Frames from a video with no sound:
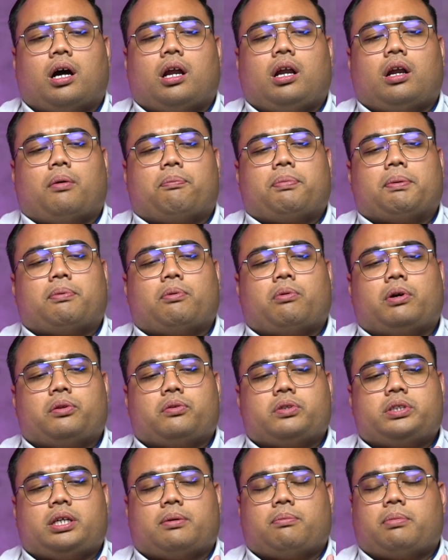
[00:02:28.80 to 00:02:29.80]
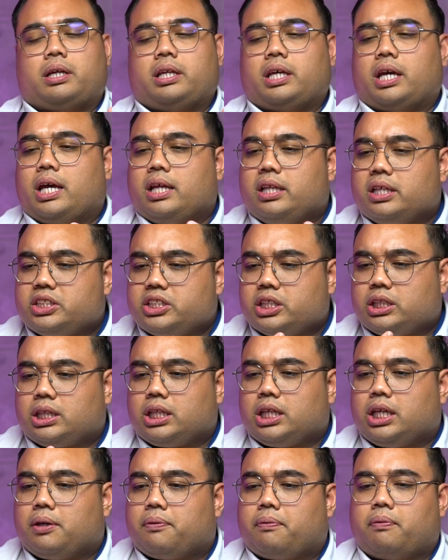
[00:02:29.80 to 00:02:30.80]
a lot of people want to share about their
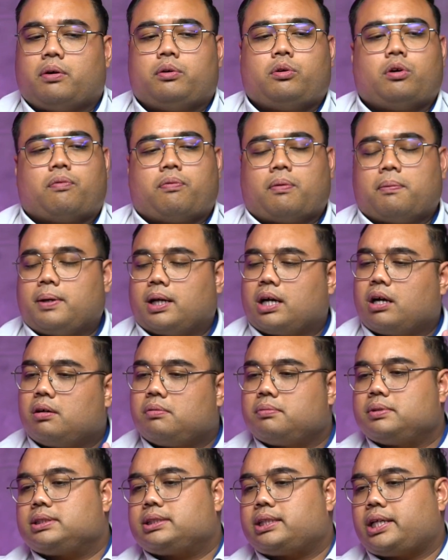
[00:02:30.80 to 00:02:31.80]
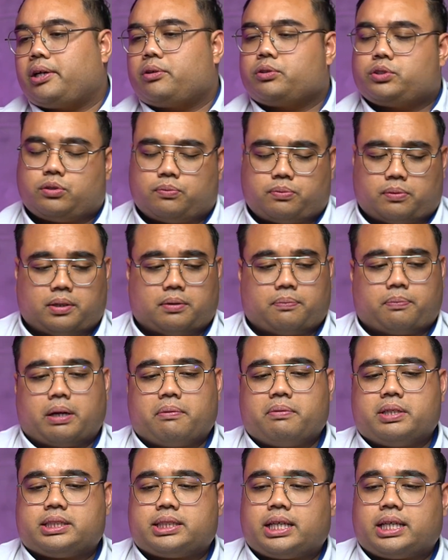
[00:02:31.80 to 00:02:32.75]
initiative, not from the government side, also from the private